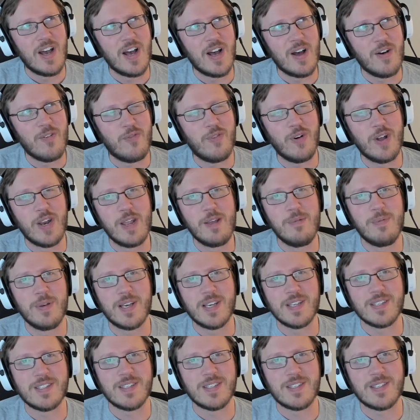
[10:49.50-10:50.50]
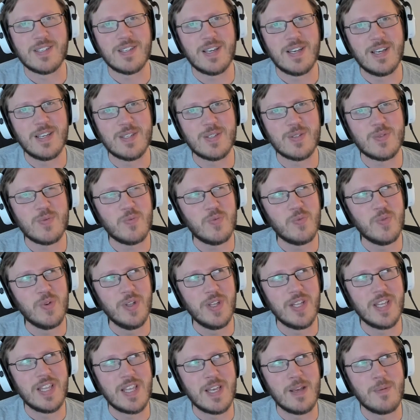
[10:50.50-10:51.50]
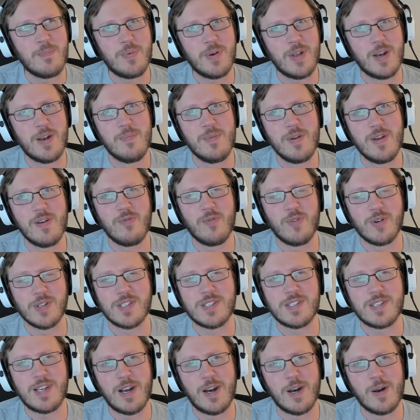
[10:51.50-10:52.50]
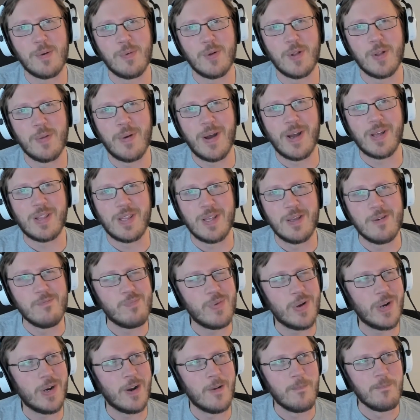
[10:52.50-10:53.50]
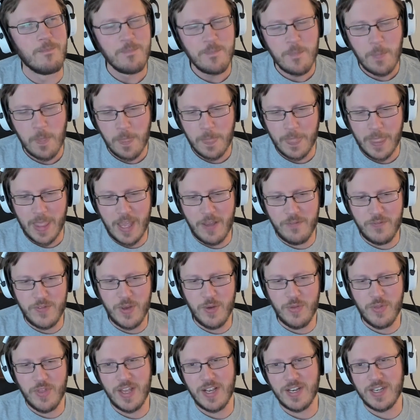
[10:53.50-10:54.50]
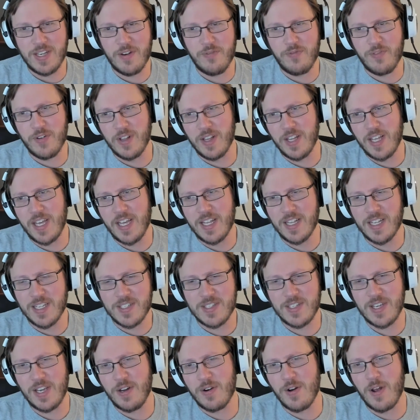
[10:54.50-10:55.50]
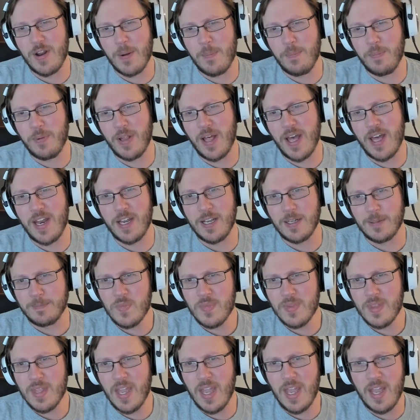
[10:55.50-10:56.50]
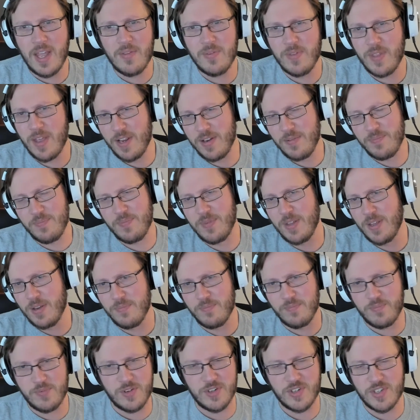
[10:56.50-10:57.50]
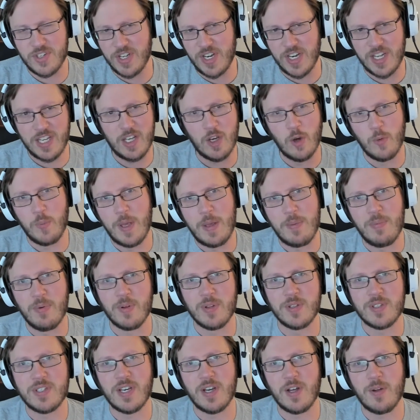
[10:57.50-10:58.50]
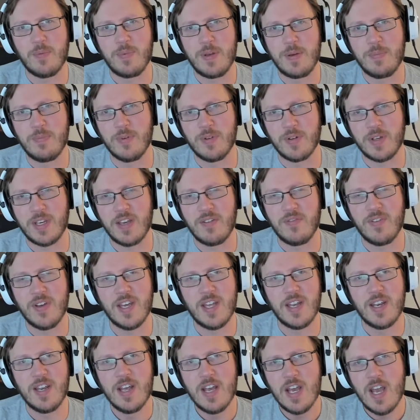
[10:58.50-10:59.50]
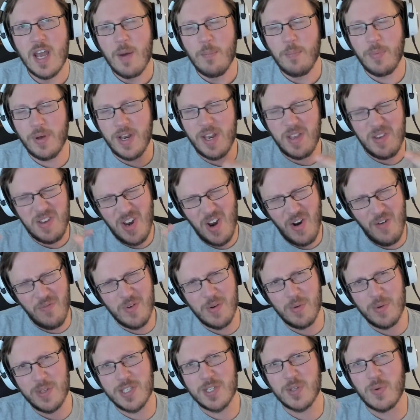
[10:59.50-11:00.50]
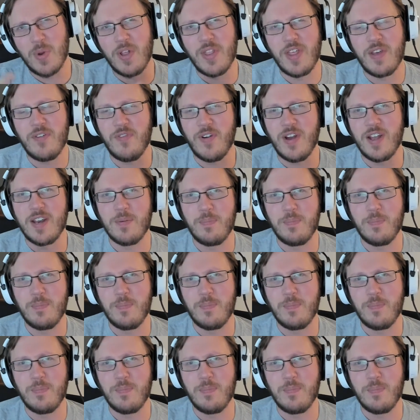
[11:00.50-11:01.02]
funny because it's really the epitome of what's terrible about the Imperium. If you think differently, and let's say you're on a planet and they're just going to kill people until people give in, but every once in a while they find a